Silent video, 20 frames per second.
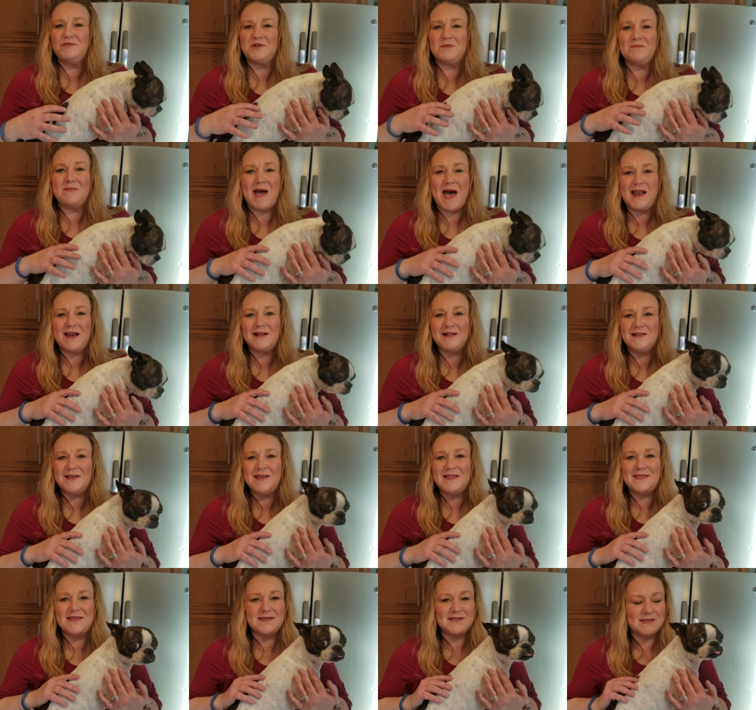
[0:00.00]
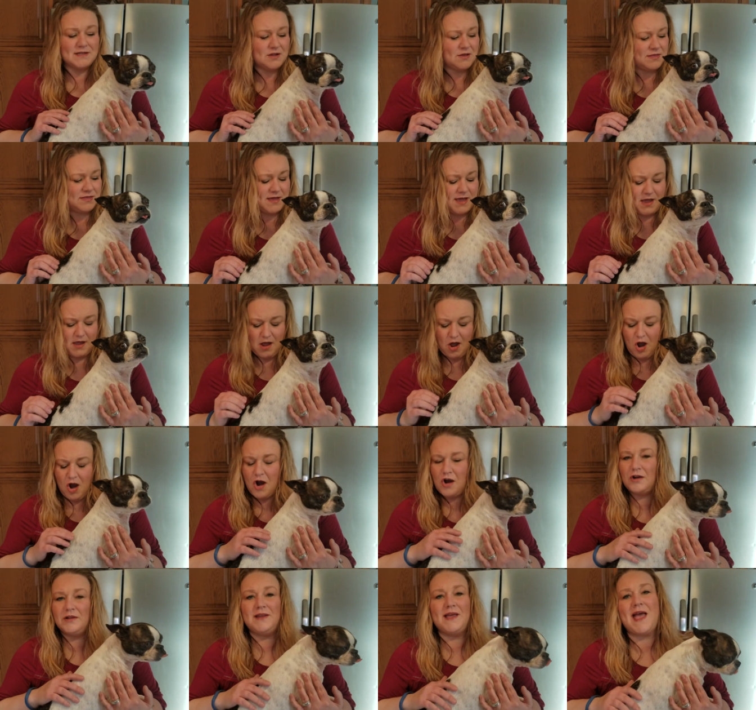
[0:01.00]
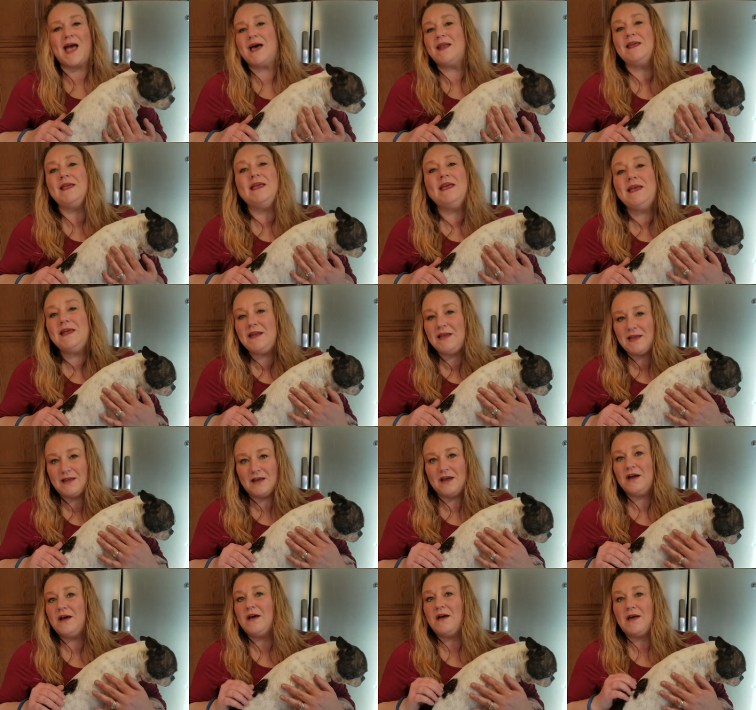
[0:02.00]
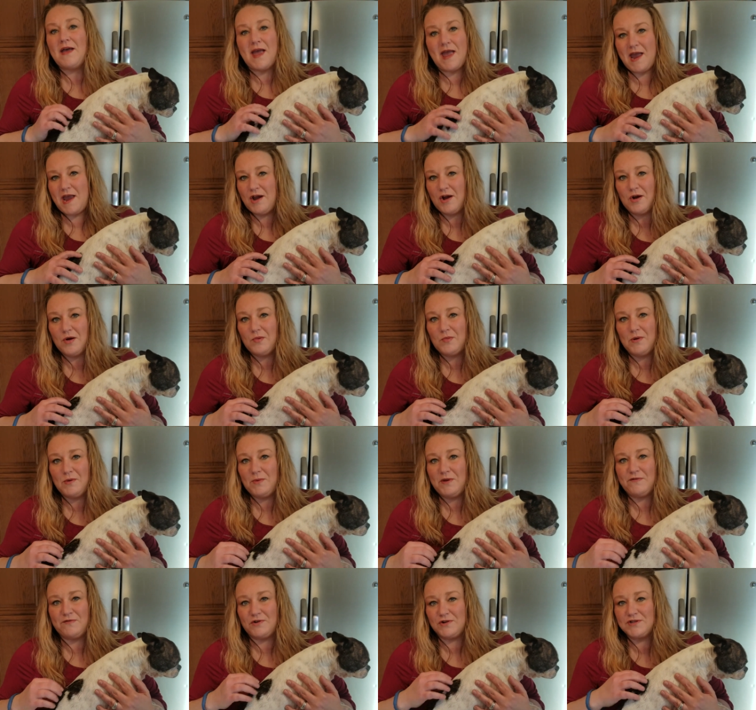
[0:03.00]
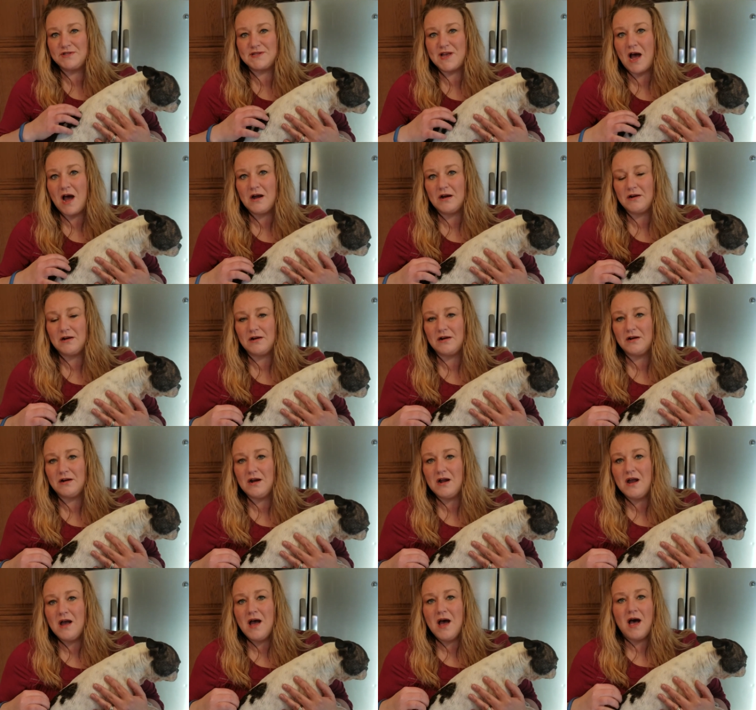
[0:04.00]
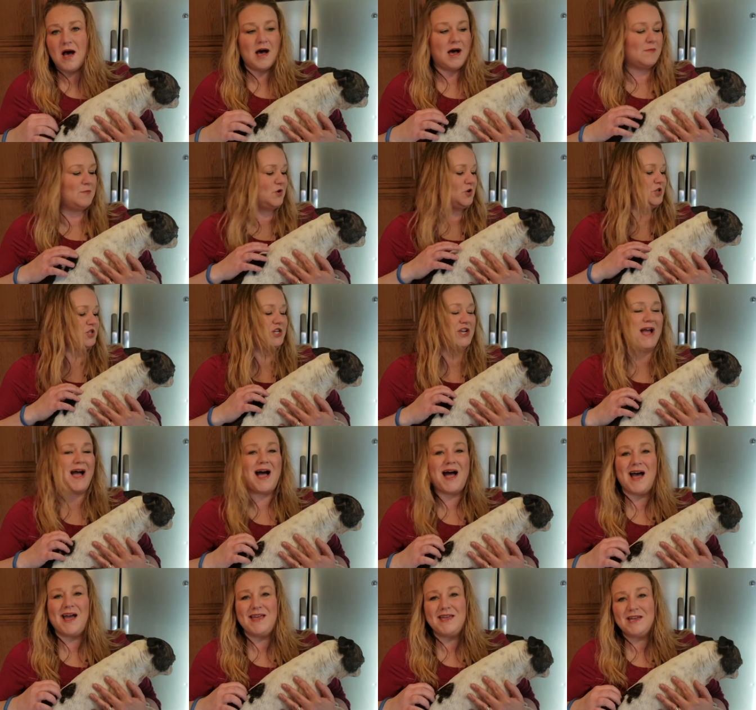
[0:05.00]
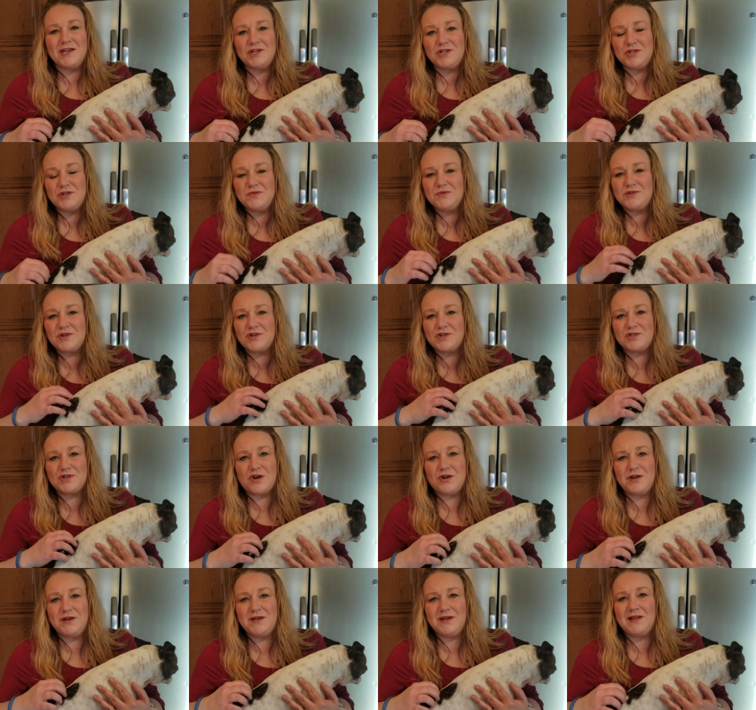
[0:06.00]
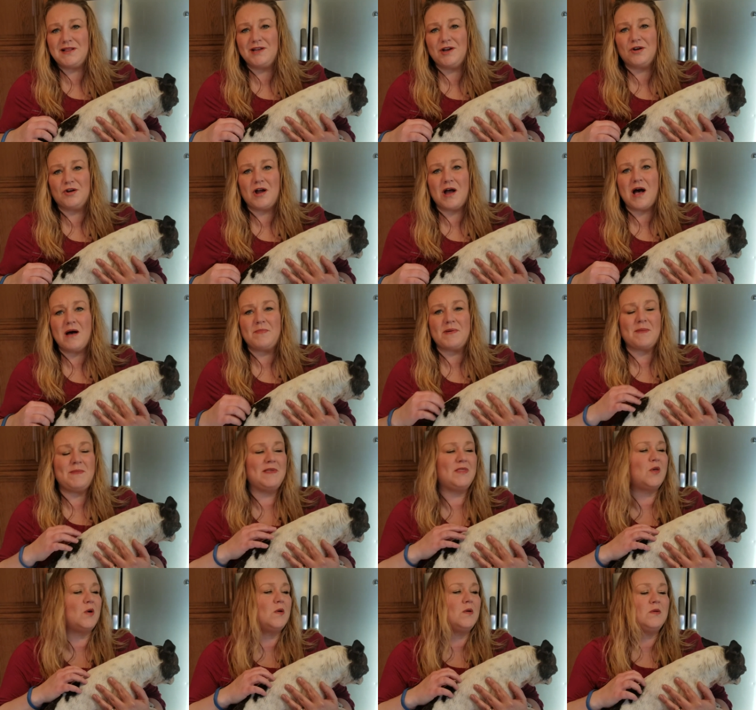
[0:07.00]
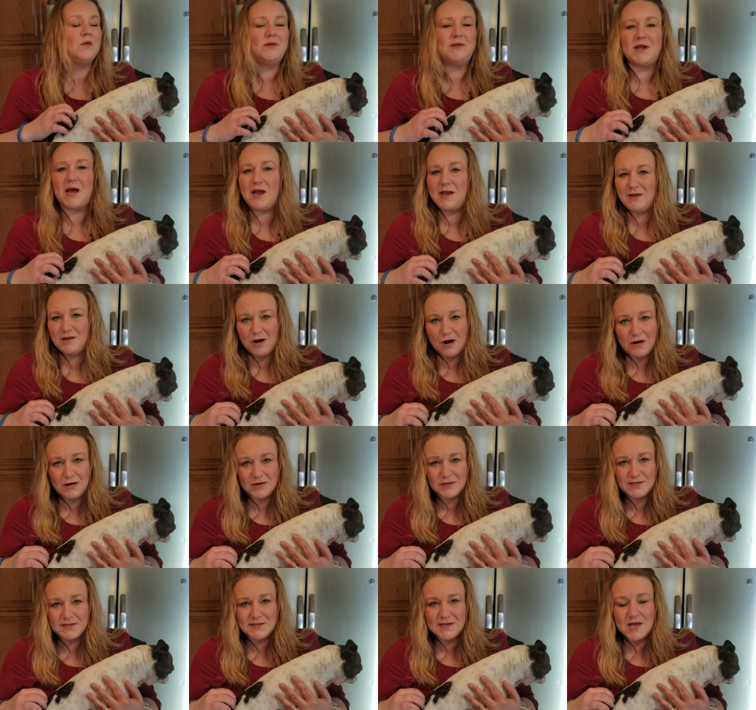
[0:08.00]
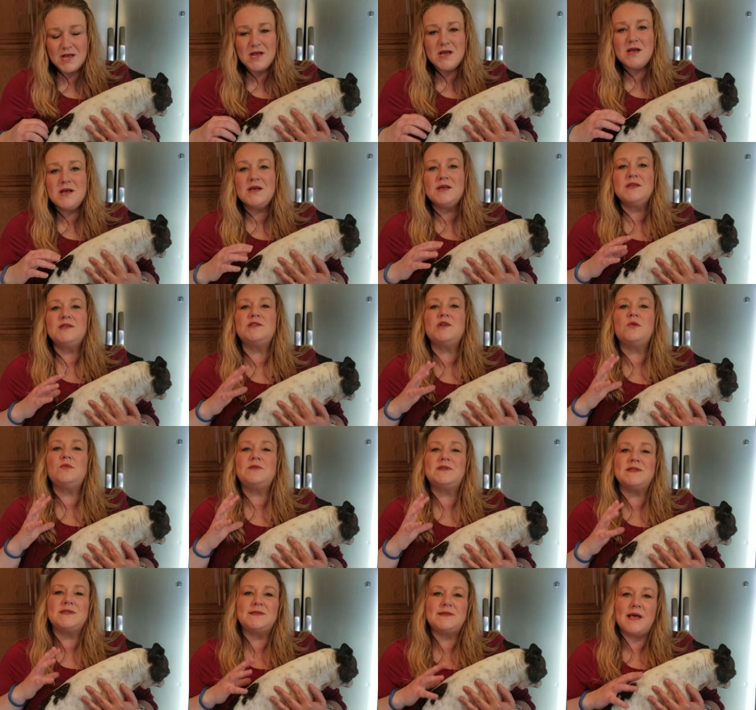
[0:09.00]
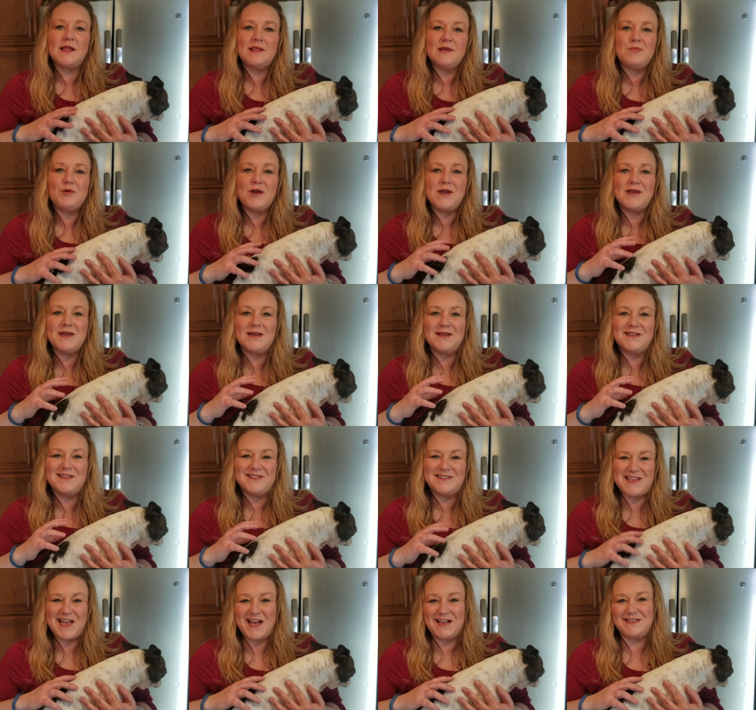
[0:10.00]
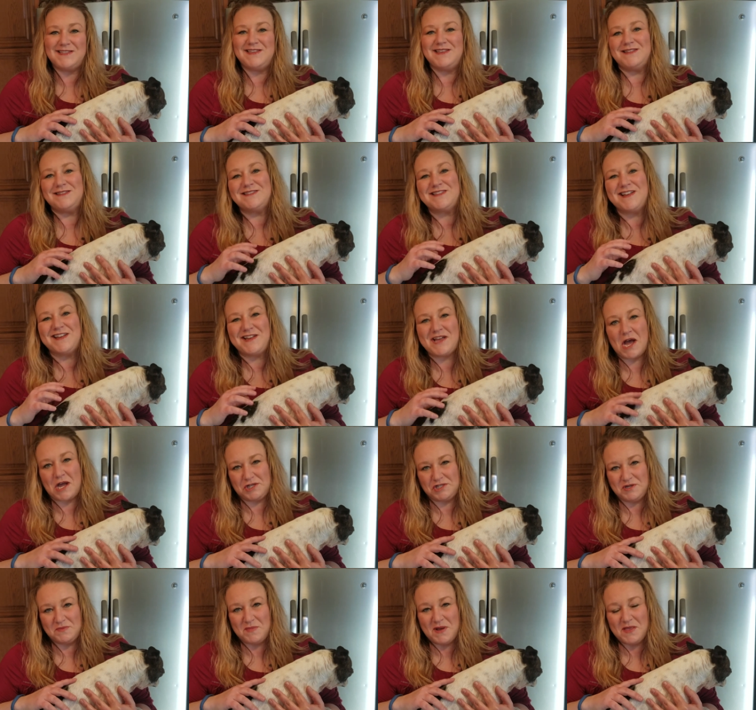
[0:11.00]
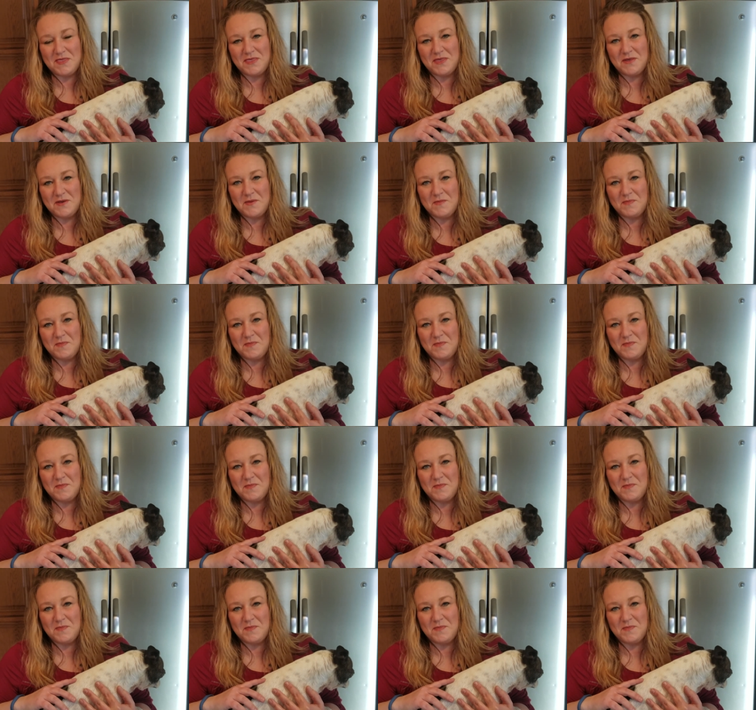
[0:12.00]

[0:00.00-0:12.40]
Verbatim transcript: dramatically. This little thing hardly had any hair when we first got her. Um, her GI issues are starting to clear up. I mean, the whole nine yards. So, to celebrate Sassy's Gotcha Month,